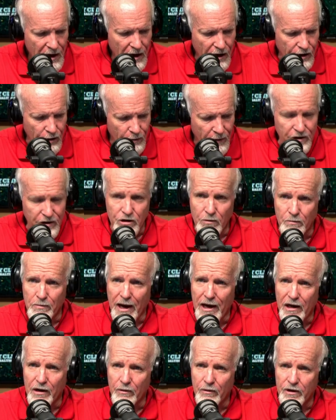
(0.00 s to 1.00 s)
a commit to
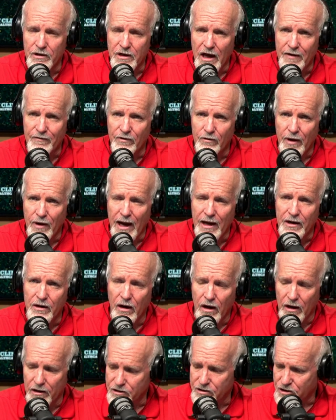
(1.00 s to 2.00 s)
Baylor, and Dave
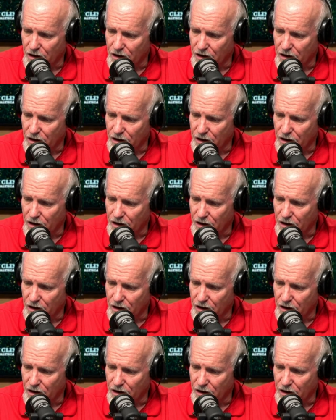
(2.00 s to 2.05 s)
Aranda on